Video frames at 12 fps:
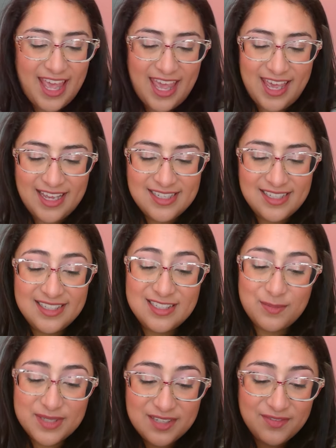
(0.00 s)
And this is
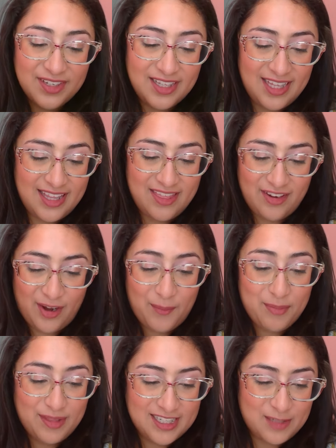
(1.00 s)
specifically their
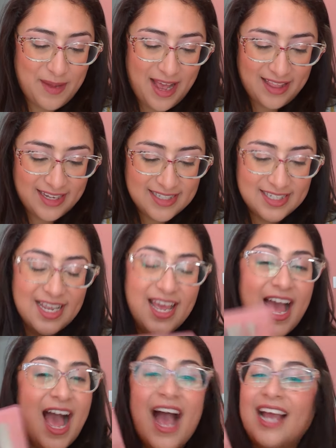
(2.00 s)
blush palette.
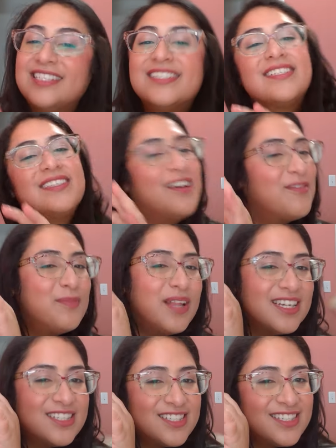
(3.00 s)
I just love
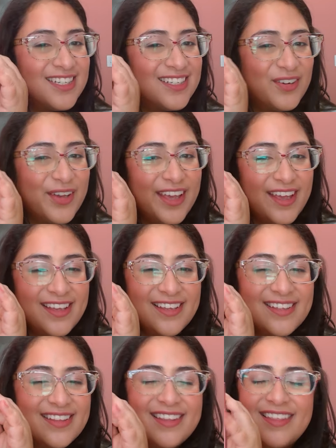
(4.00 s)
blush, okay?
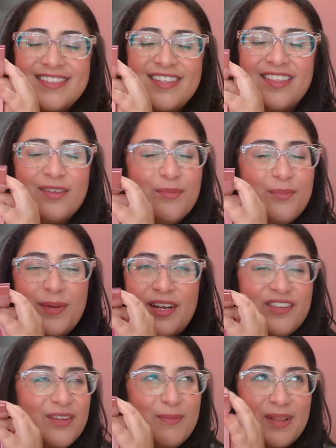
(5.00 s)
Like, there's nothing
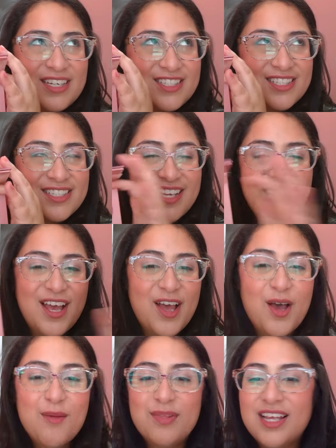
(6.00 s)
better than blush.
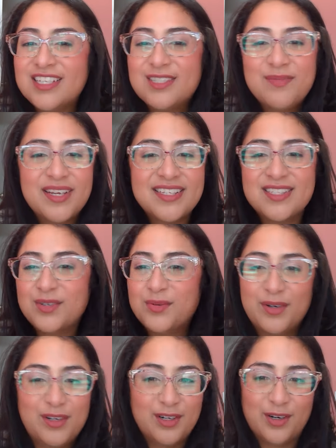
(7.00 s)
Blush makes the
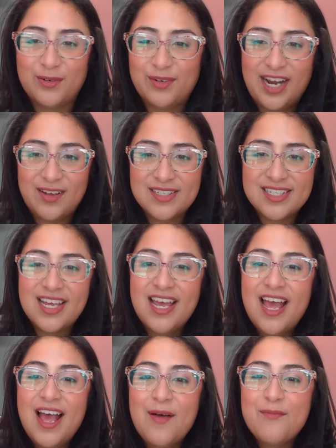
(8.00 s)
world go round.
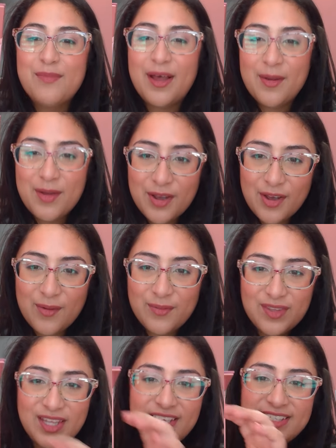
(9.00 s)
My
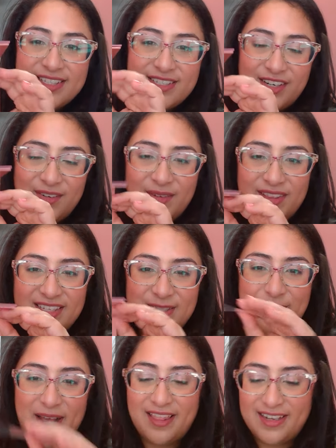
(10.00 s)
only concern with this
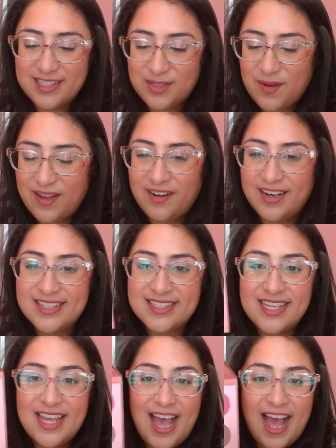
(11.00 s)
palette is, quite
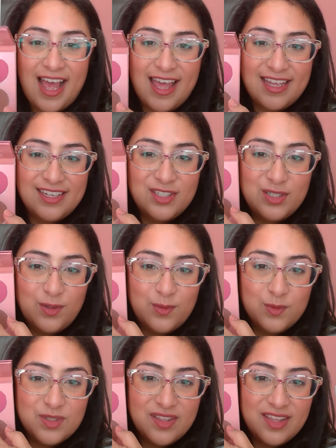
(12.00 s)
honestly, I
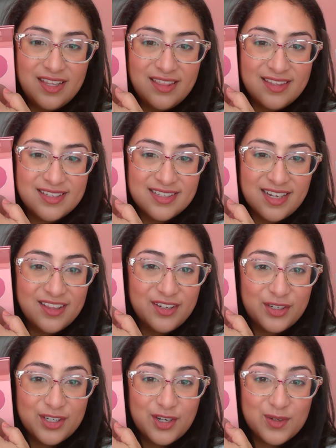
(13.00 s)
don't think this
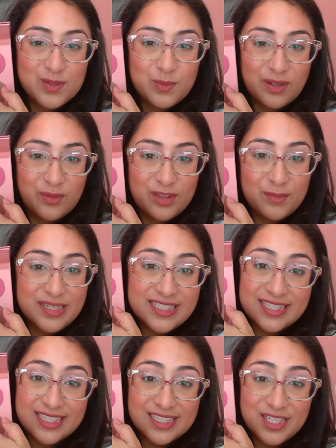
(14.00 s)
color goes well with my
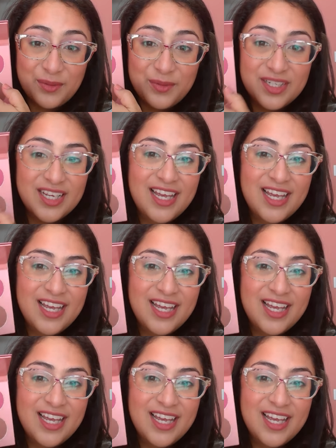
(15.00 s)
skin tone,